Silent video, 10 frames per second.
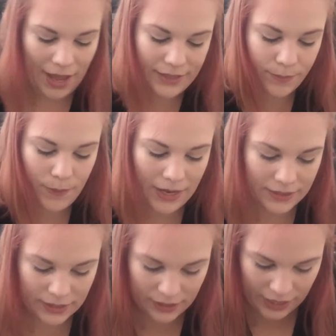it's
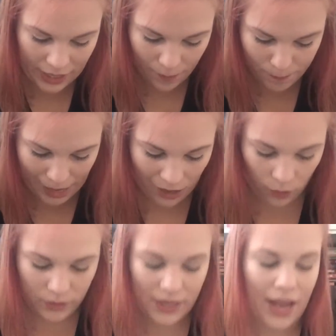basically
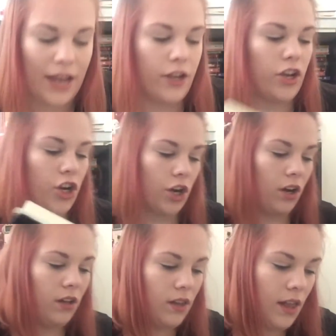about a
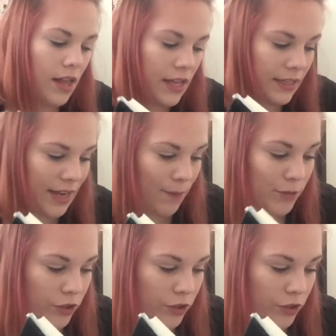girl named